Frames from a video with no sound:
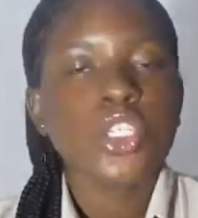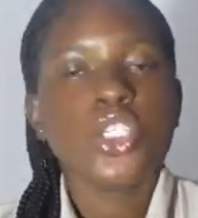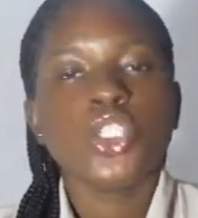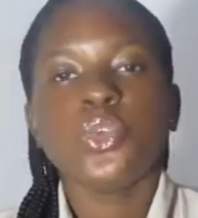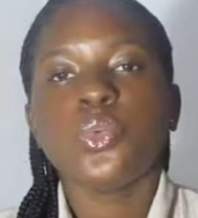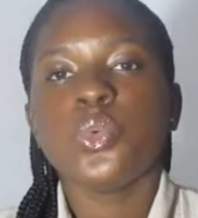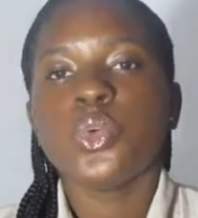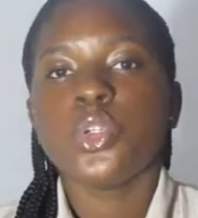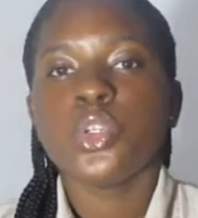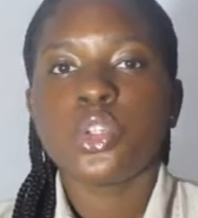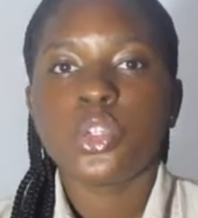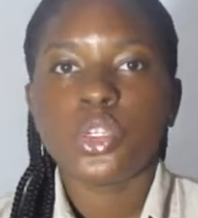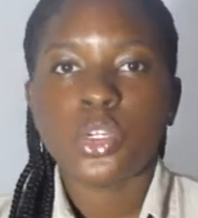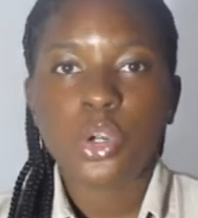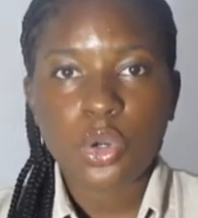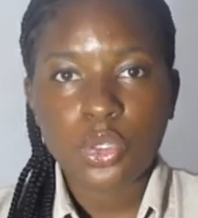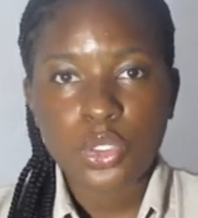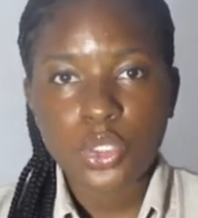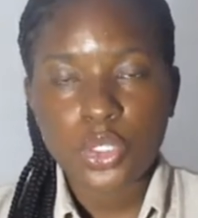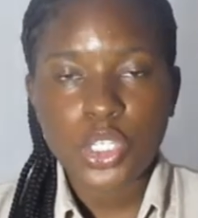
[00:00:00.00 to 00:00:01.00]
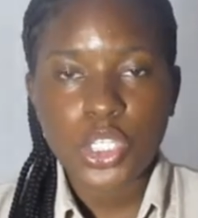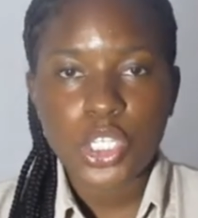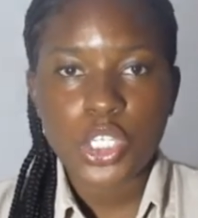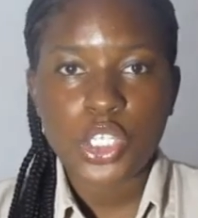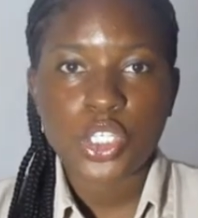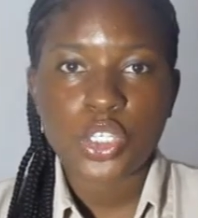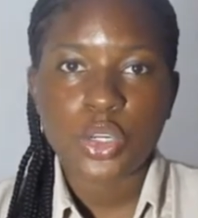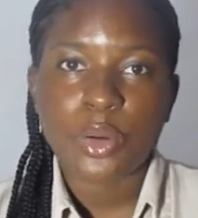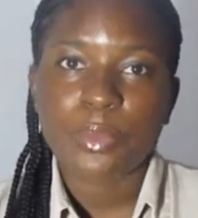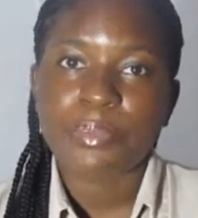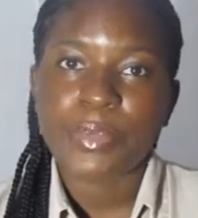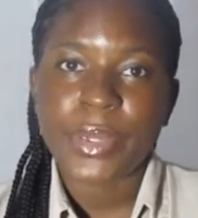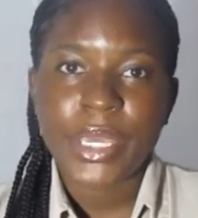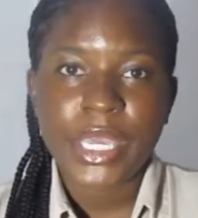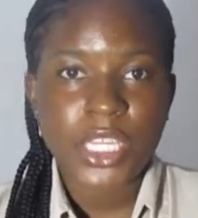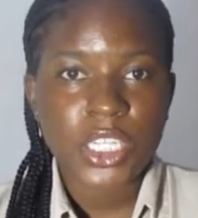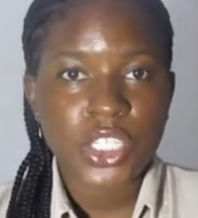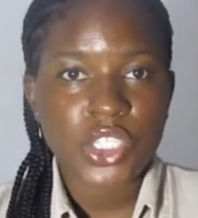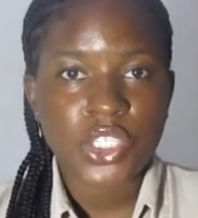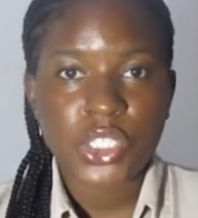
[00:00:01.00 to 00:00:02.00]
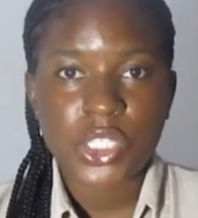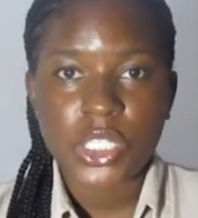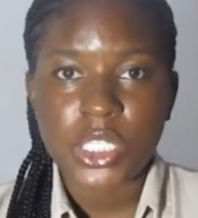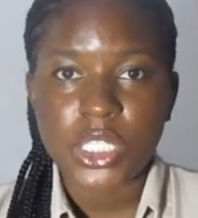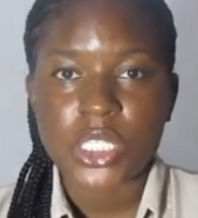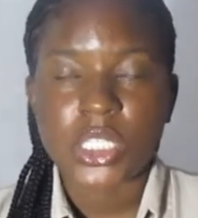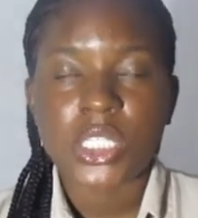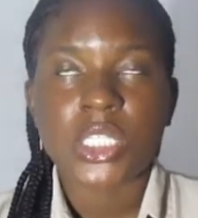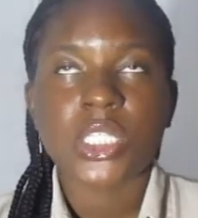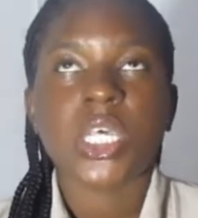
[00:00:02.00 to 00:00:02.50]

You would also need your bed sheets.